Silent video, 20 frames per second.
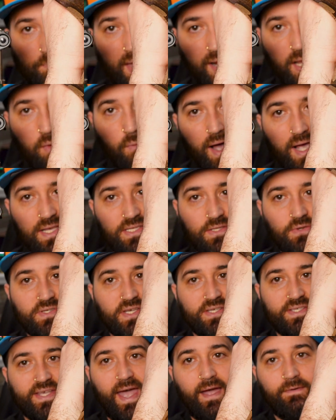Pennywise
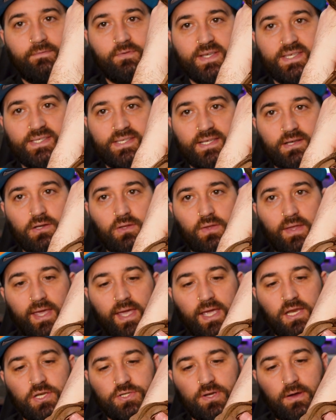uses every single
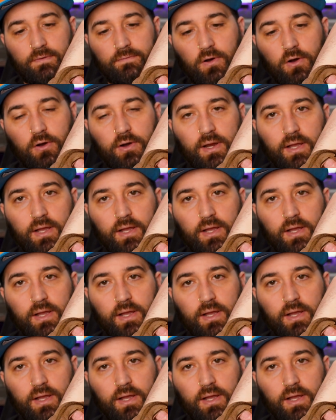inch of her